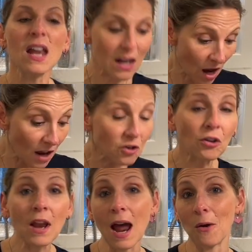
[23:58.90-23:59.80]
under
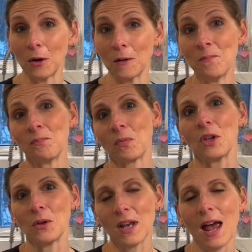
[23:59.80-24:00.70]
an hour. You
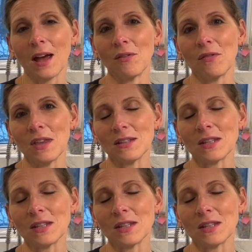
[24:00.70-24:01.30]
can have these